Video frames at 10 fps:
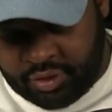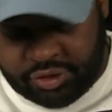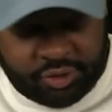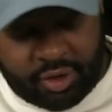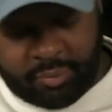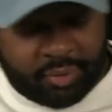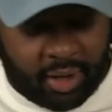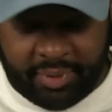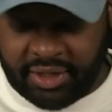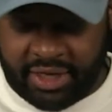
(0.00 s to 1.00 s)
Shoot,
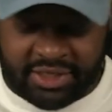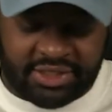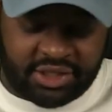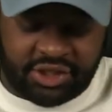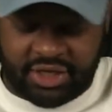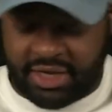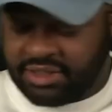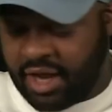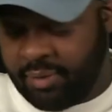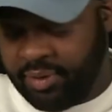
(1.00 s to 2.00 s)
it's such a nice
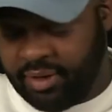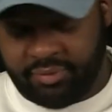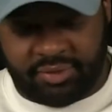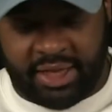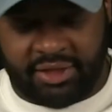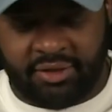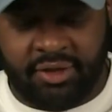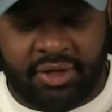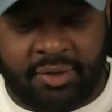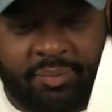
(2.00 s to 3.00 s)
copy. Like,
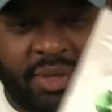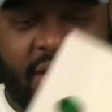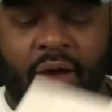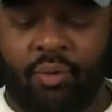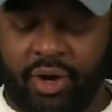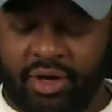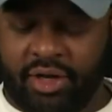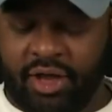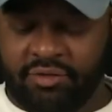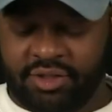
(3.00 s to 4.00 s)
me not wearing
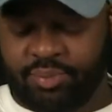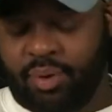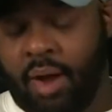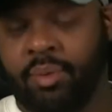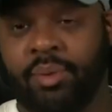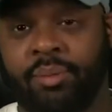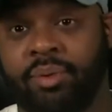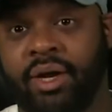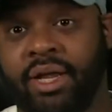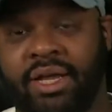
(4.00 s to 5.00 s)
gloves is probably
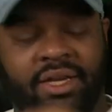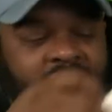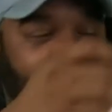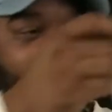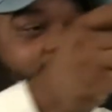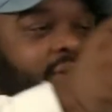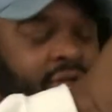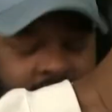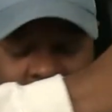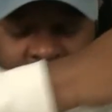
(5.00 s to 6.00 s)
bringing it down.
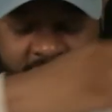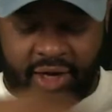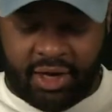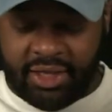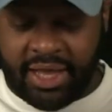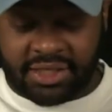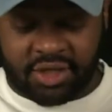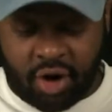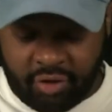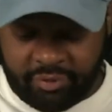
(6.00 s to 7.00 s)
But yes,
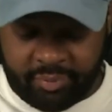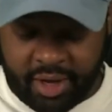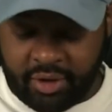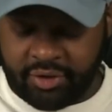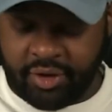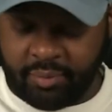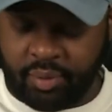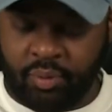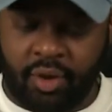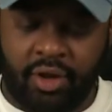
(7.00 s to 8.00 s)
Coffin Bound
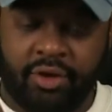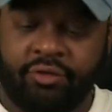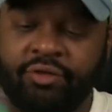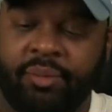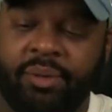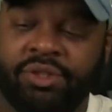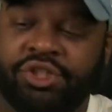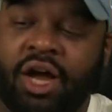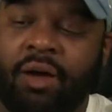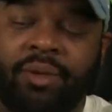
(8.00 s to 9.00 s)
number one from
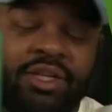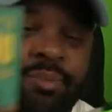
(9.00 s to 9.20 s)
Image Comics